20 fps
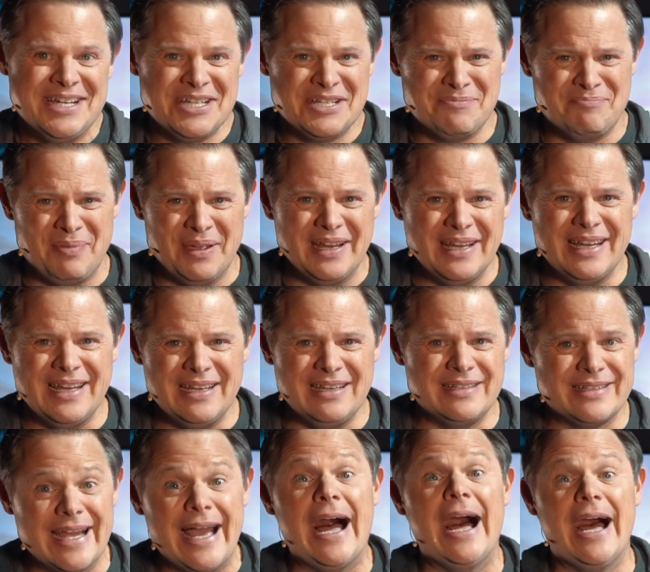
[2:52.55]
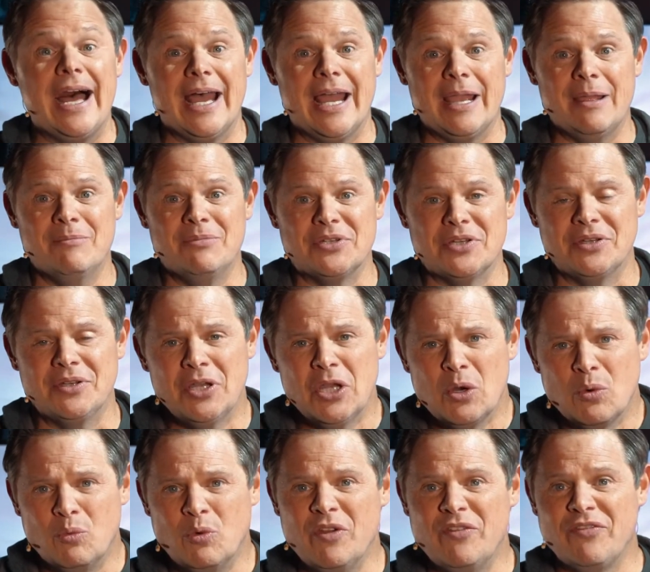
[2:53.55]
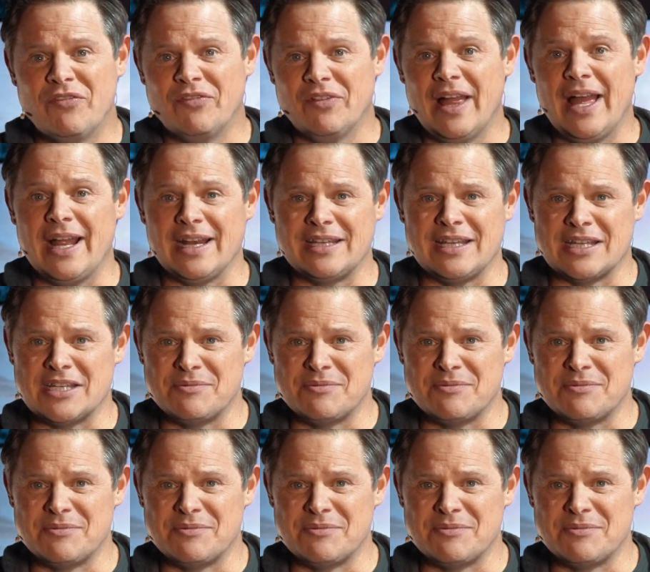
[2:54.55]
spending time to reflect,